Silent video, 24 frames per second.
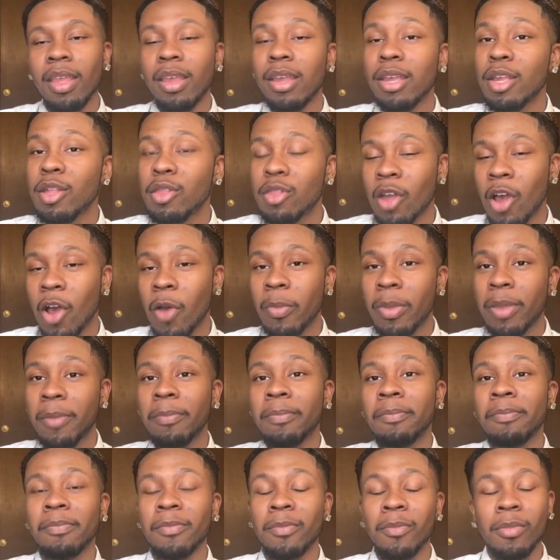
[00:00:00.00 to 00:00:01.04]
he saw me.
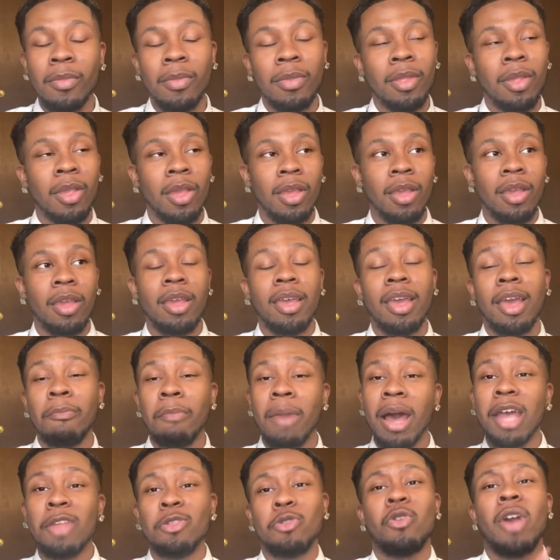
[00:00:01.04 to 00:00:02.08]
And
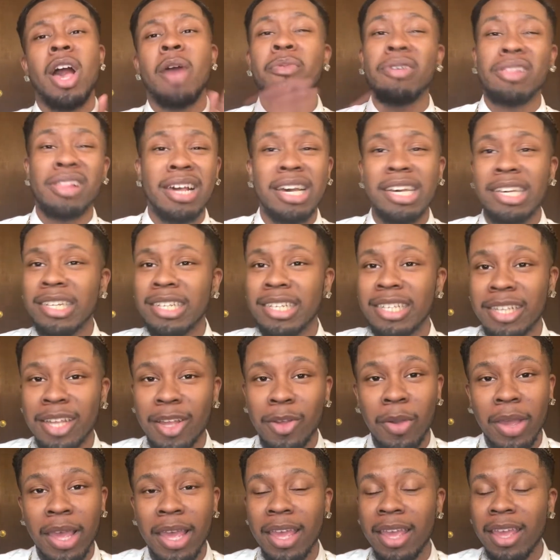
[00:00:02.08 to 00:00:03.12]
mind you, I was ugly,
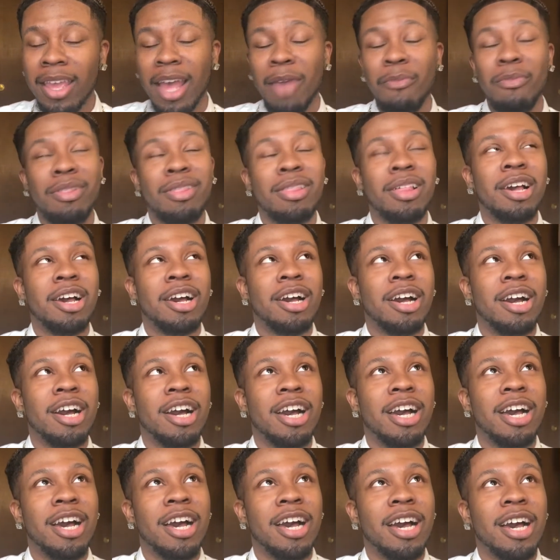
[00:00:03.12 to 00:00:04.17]
okay? I was
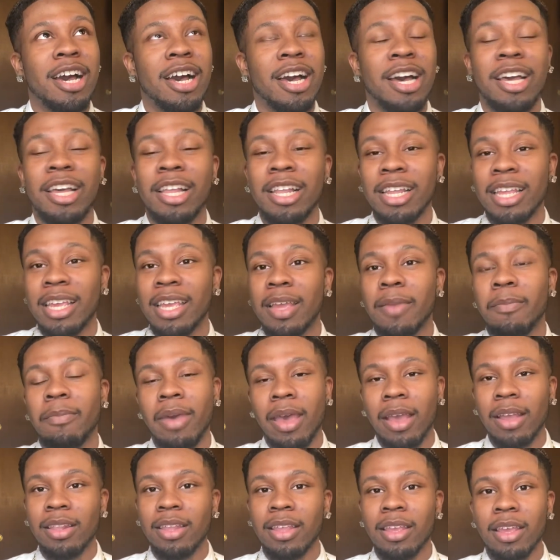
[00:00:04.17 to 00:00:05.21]
ugly
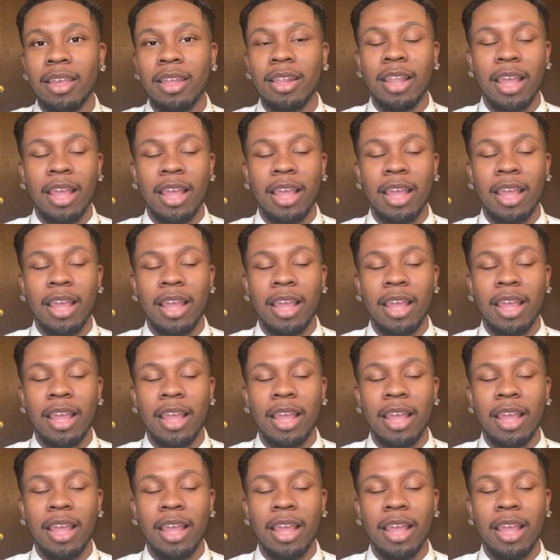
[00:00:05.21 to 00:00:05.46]
back then,